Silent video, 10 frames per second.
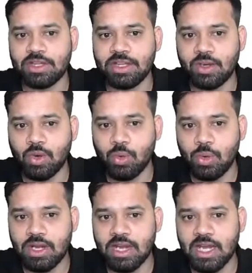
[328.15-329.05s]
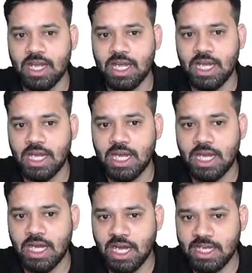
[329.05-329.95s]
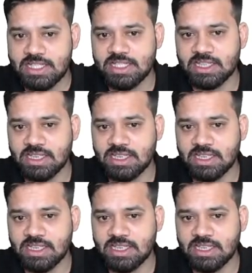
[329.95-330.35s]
The overarching